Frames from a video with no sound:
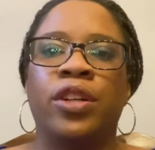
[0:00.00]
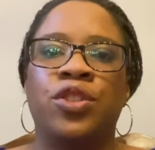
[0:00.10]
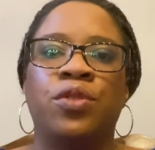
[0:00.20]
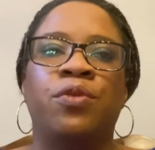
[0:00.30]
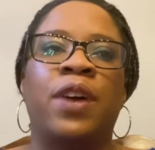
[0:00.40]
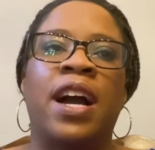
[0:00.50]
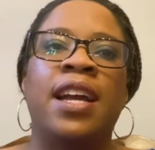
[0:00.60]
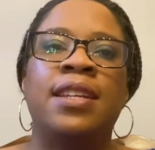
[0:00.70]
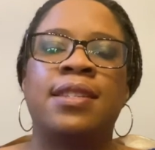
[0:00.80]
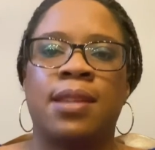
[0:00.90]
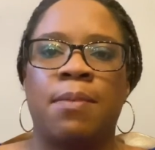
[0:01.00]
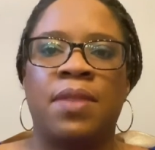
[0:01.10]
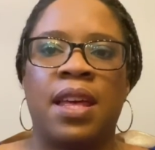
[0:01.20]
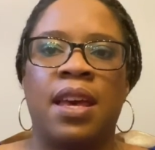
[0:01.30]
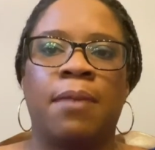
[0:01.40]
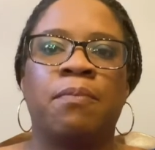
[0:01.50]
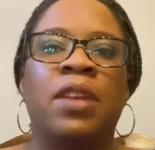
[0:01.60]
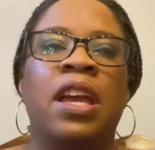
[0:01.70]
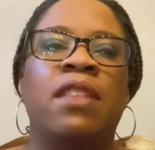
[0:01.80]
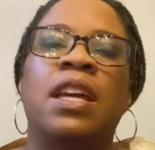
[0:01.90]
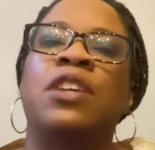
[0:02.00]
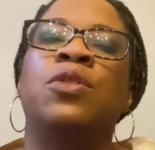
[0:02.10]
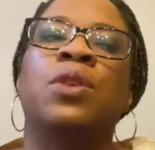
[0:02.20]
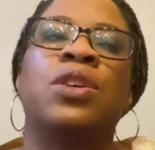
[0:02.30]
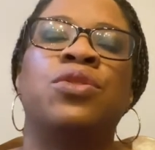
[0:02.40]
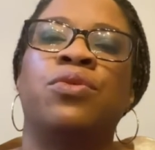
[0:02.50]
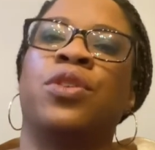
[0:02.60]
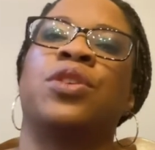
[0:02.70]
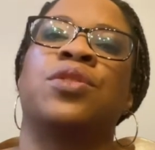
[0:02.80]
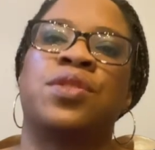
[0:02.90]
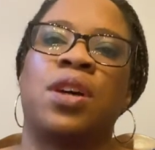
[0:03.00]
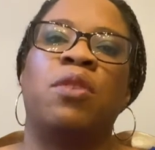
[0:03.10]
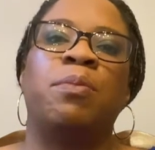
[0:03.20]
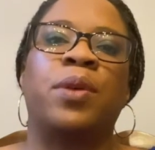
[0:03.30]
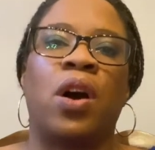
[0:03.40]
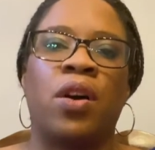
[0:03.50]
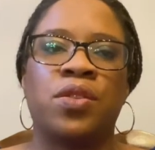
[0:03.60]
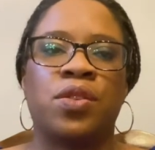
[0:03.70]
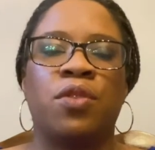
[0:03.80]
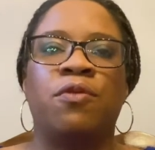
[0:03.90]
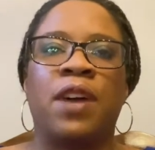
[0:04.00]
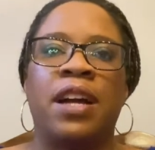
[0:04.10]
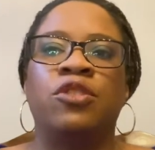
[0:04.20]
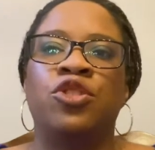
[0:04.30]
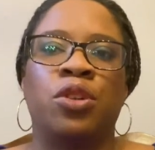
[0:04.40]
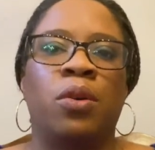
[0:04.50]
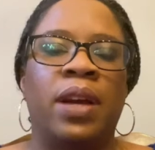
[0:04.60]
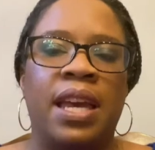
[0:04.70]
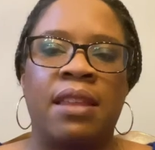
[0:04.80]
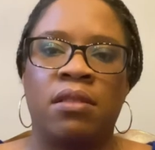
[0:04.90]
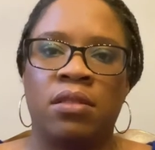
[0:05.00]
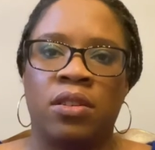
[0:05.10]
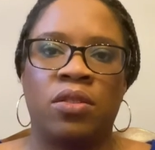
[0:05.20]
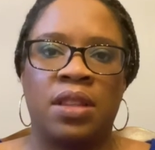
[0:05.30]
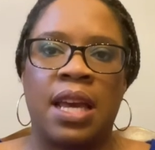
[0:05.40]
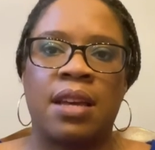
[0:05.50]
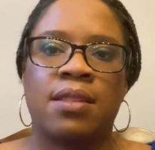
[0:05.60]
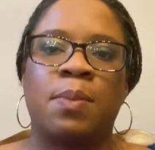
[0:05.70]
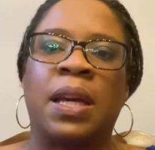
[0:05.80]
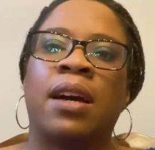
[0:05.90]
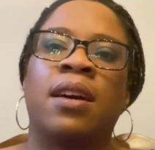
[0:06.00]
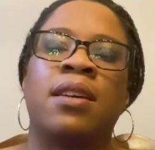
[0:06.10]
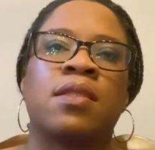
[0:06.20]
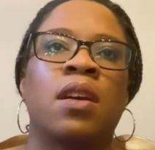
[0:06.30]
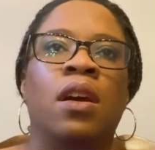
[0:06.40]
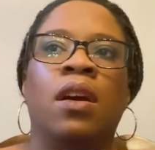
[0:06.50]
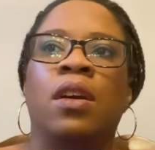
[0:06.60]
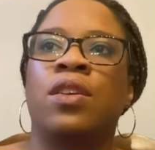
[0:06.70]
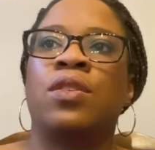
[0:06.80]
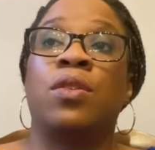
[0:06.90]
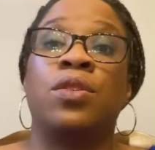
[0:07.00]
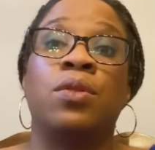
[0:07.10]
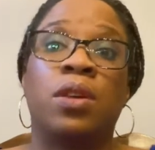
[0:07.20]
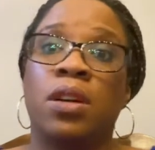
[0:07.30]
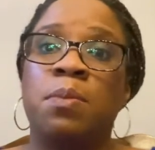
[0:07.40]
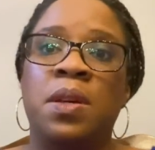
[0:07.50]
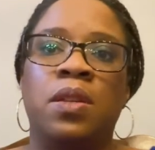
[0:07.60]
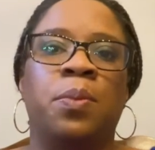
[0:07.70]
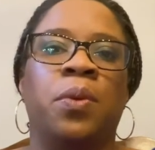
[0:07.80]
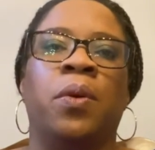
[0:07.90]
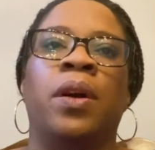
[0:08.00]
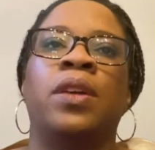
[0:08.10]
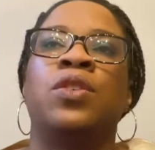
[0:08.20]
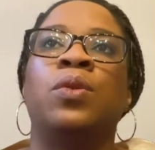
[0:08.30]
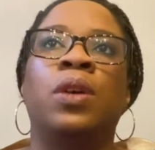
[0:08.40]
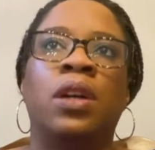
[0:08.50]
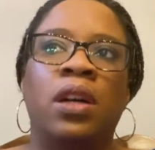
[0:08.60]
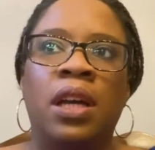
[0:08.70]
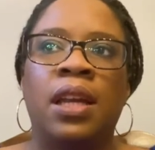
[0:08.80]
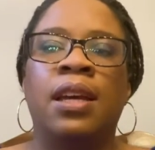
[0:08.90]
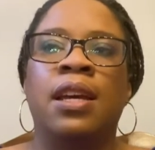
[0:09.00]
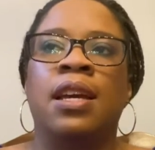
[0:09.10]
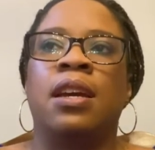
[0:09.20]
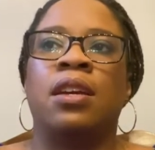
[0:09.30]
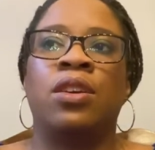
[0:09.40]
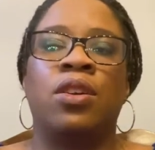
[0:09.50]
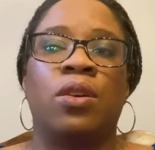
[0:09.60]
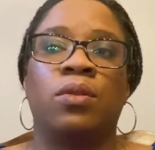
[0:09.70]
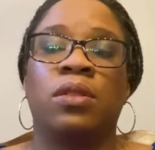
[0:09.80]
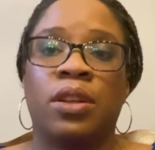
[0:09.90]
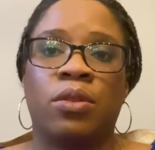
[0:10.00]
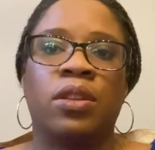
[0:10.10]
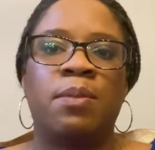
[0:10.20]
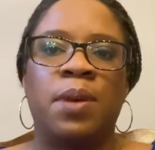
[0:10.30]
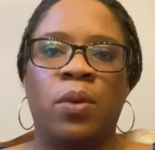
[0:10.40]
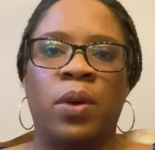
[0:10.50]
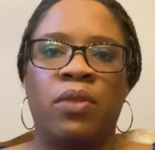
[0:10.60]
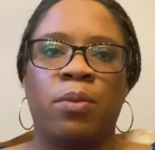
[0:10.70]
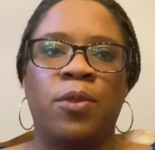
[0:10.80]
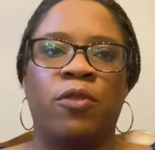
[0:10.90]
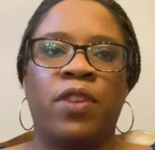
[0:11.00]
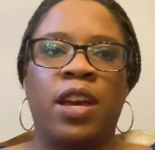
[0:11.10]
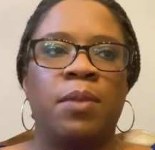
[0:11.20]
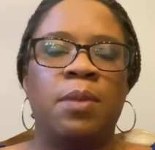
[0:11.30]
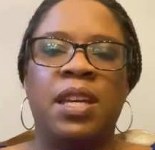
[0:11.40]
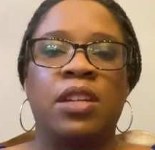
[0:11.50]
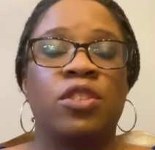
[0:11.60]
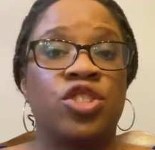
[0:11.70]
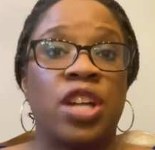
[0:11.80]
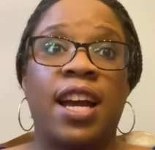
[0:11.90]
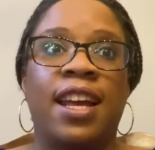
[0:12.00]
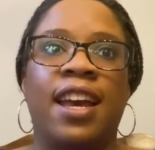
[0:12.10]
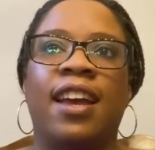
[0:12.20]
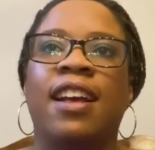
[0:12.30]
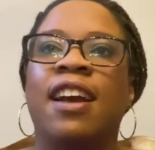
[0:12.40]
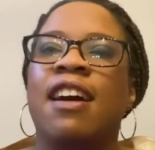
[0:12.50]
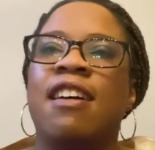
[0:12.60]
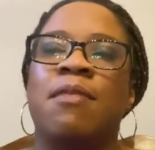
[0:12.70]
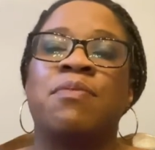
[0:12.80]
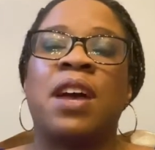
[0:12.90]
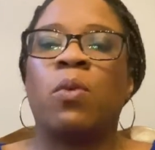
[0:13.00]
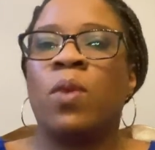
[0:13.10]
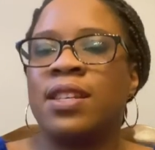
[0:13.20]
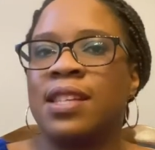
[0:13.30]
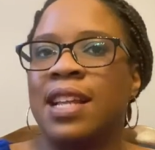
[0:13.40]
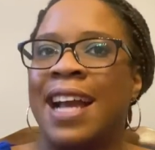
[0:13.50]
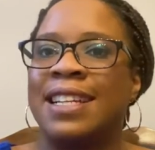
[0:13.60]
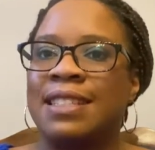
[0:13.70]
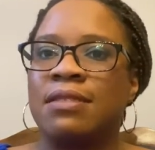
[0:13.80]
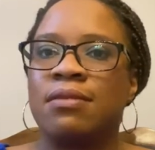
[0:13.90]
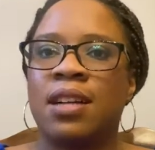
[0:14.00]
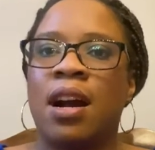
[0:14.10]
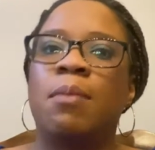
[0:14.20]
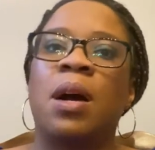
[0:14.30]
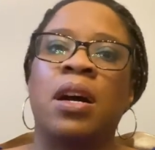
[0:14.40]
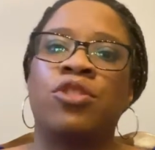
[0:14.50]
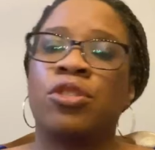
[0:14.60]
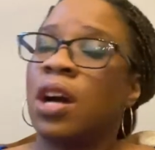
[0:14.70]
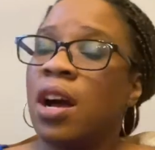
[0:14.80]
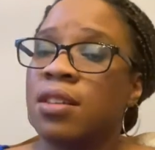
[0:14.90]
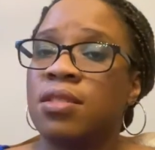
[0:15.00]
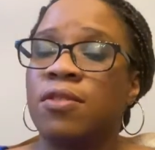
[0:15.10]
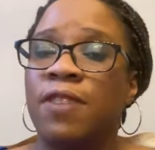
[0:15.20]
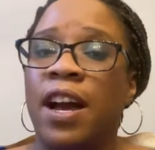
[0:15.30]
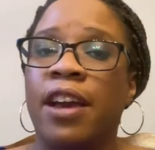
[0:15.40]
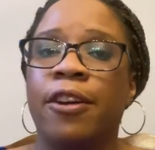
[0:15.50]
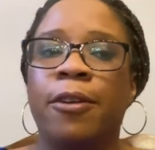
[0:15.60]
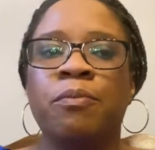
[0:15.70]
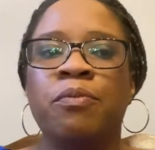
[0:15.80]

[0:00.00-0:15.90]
you, find something that you can do for yourself, but also find joy in the little things, because, you could be deployed. You could, literally be away from your family being shot at. I didn't come under hostile fire.